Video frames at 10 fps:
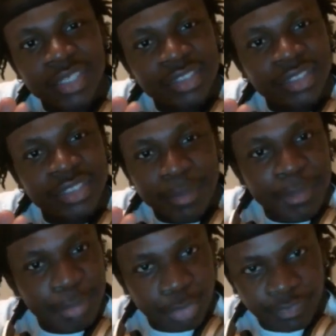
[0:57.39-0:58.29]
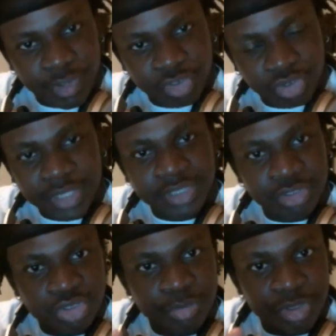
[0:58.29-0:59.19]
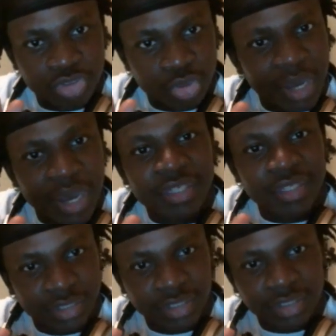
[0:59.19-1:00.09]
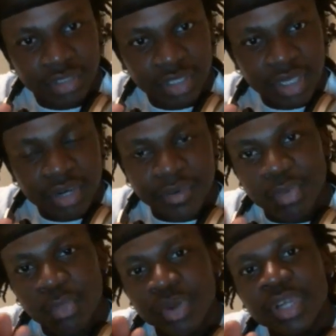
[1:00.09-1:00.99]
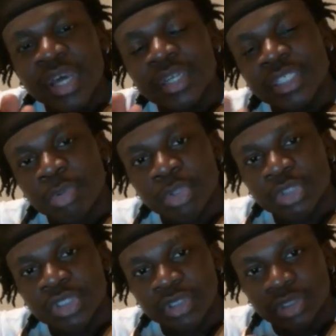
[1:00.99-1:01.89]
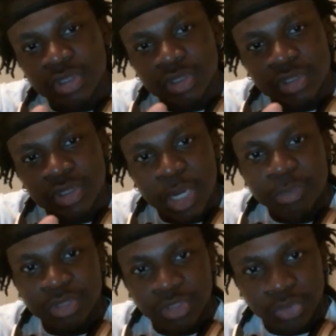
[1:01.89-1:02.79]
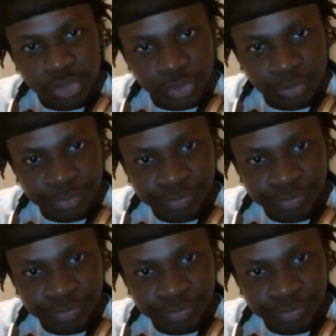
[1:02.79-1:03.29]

Honesty does not mean perfection. Honesty just means you don't hide anything, right? When one honest person comes on YouTube,